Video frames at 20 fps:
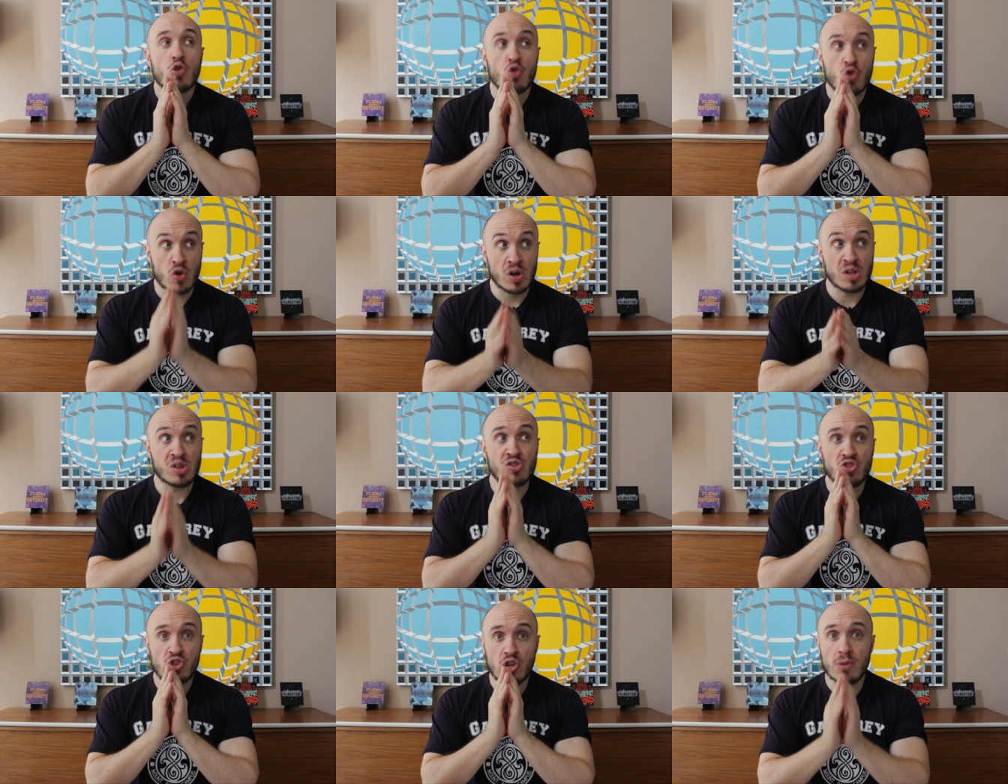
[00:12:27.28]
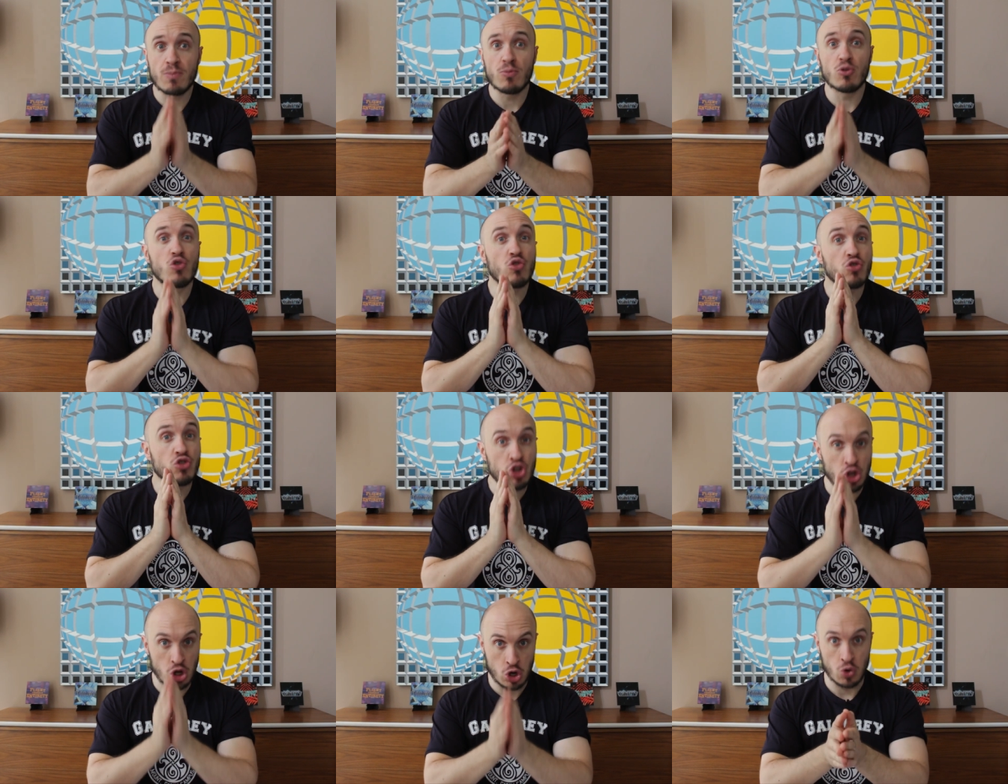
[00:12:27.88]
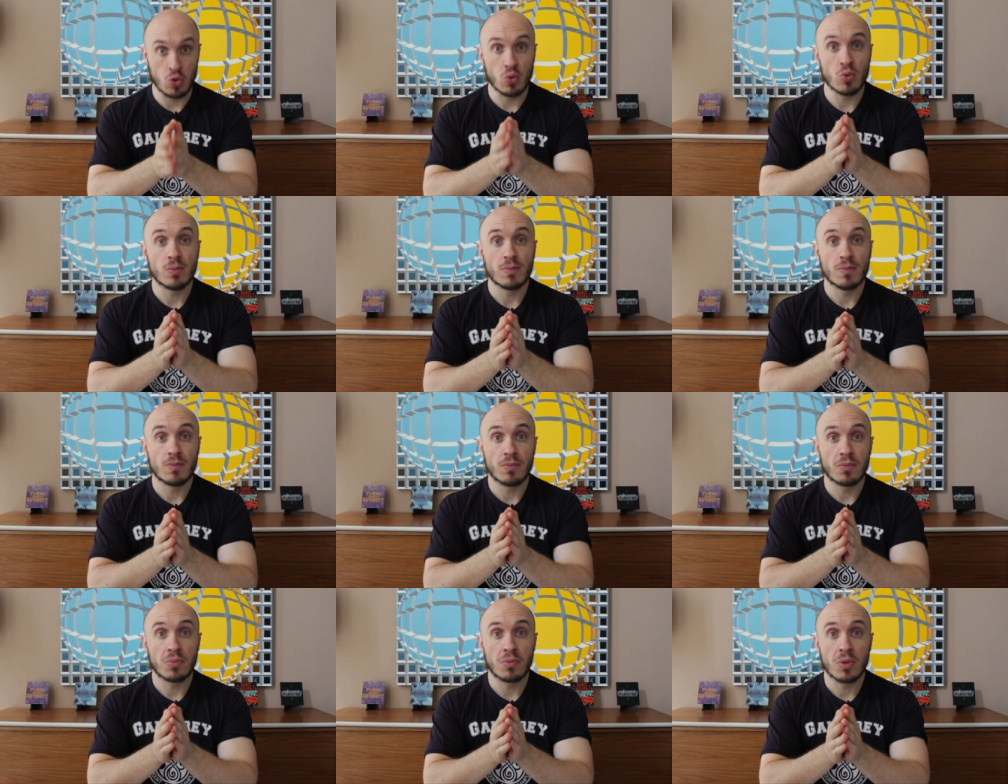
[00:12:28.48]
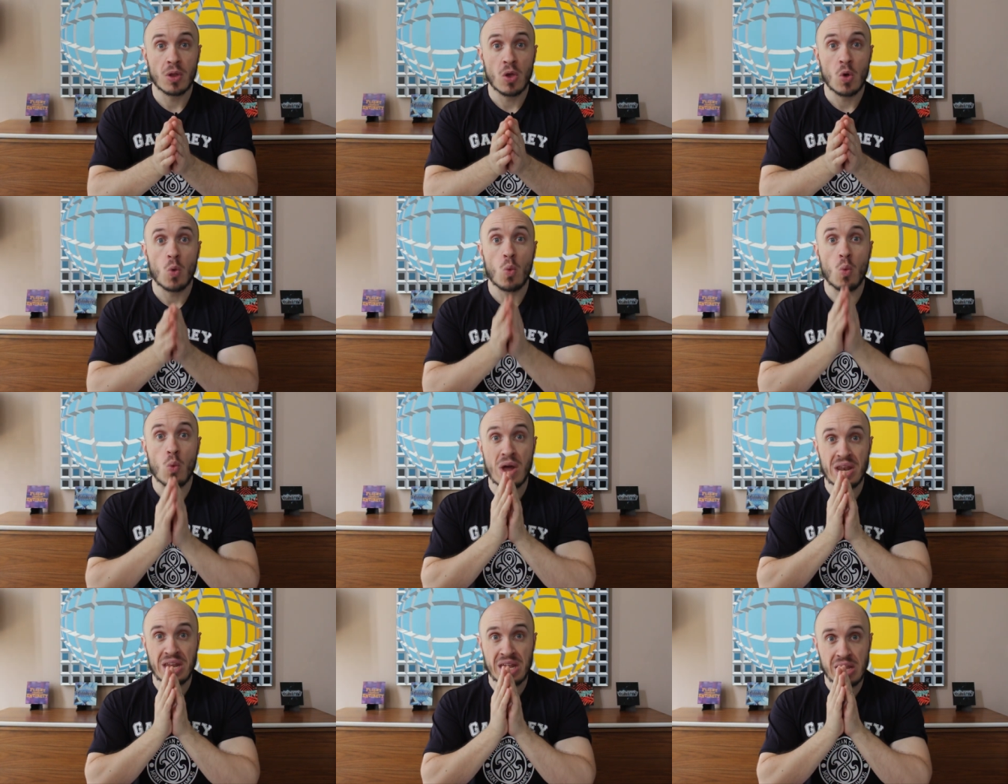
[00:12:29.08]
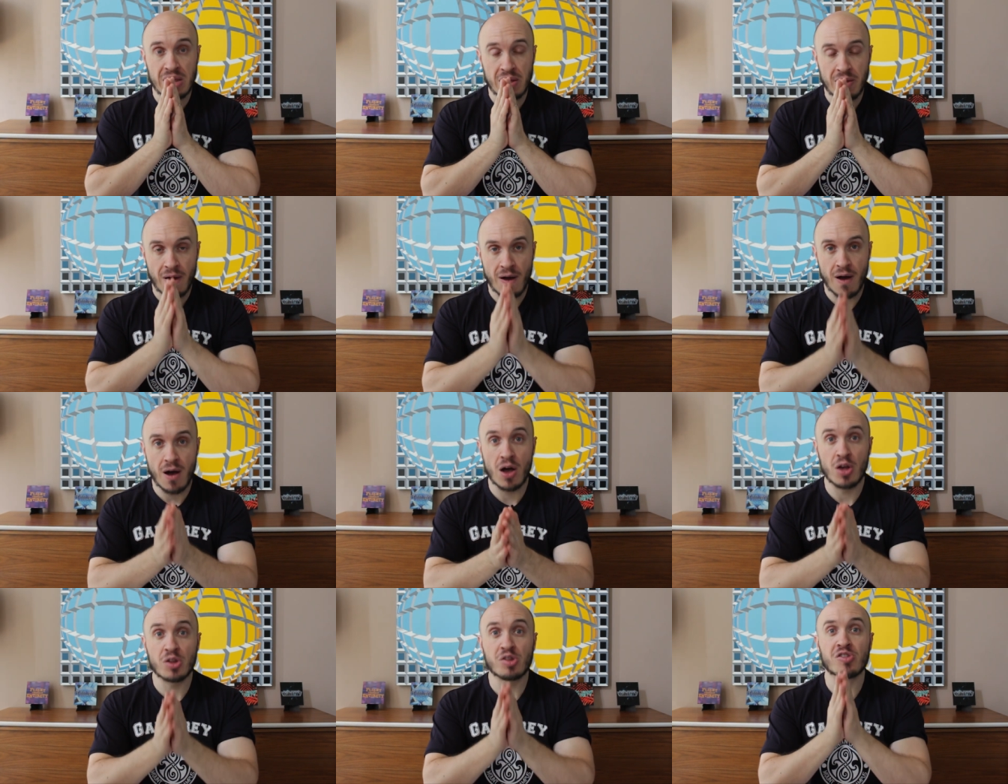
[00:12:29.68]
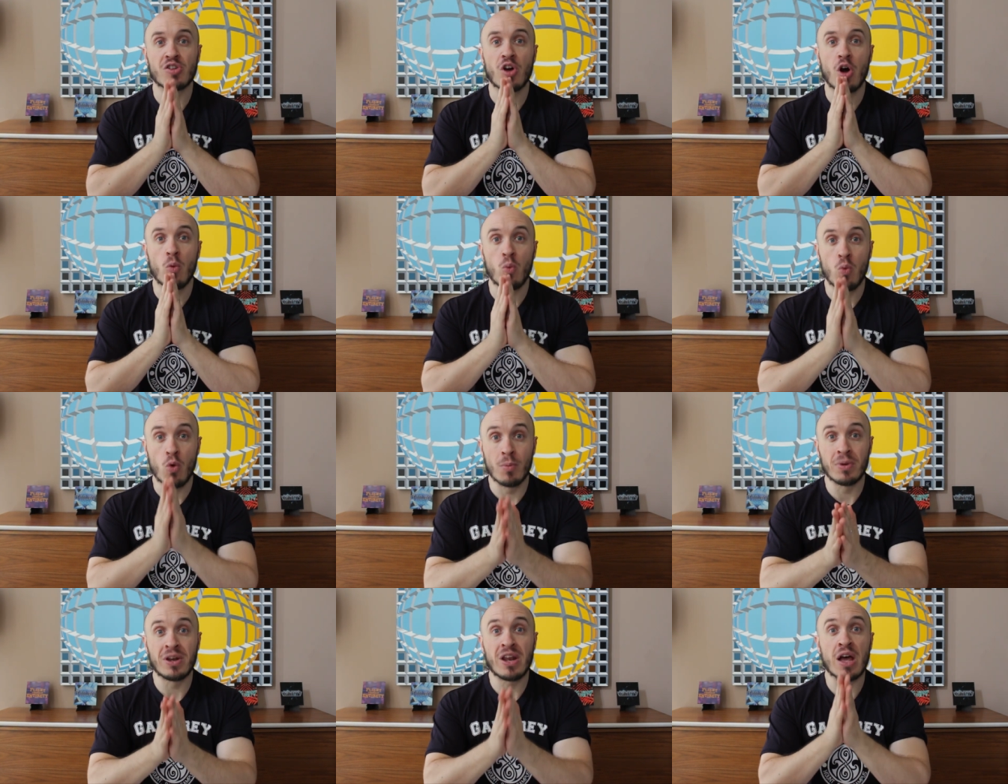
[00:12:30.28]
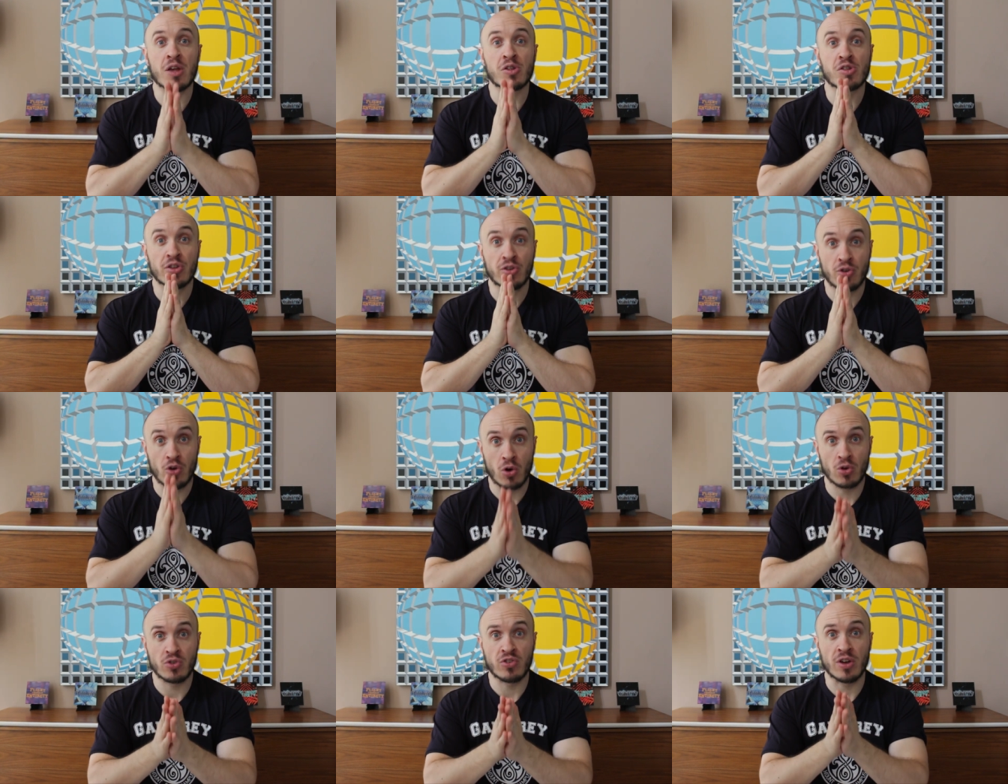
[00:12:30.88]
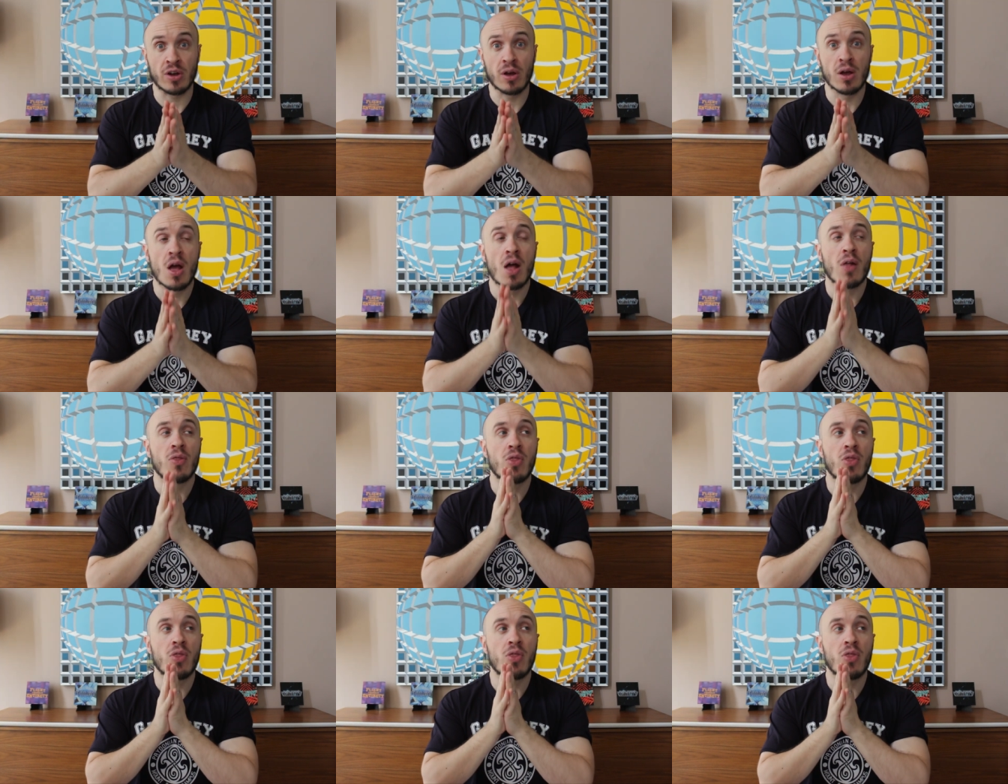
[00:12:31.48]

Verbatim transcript: Chris Chibnall knew, when he cast a woman as the Doctor,